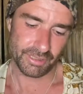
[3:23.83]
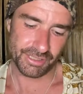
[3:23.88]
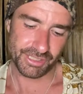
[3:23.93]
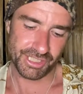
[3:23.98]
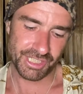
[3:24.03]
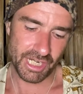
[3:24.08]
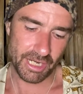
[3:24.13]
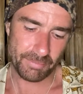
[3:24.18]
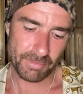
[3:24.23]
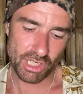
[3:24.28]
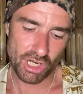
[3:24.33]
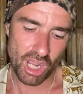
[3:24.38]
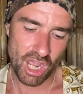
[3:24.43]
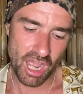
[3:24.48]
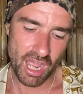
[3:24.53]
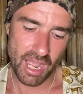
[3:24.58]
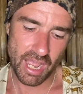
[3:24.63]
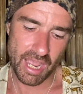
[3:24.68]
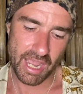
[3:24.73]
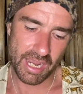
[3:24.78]

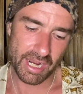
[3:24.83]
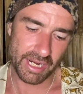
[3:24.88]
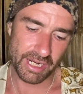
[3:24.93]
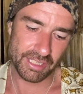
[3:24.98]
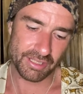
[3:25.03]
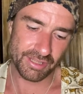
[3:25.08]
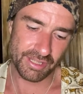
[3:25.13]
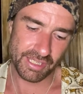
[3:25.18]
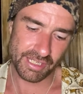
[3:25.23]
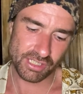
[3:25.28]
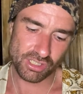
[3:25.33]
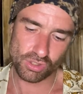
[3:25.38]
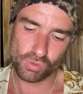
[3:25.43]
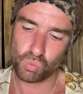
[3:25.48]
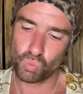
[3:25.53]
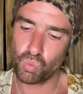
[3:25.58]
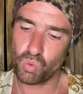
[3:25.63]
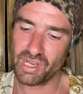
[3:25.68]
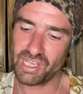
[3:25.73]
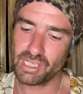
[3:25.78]
Gemini, this
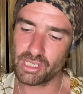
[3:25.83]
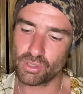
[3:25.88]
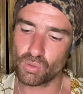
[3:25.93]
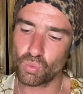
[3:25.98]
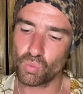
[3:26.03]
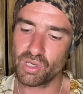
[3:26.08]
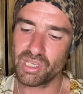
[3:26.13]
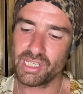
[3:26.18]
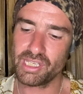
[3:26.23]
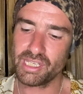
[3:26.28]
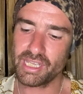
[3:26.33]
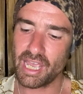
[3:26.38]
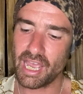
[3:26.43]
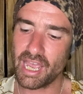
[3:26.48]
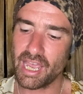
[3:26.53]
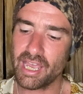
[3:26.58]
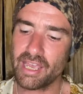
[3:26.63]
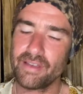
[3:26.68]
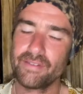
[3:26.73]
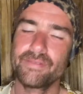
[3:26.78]
week we
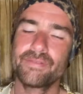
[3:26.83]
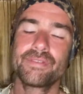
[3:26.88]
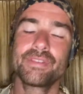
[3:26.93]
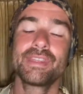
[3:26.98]
have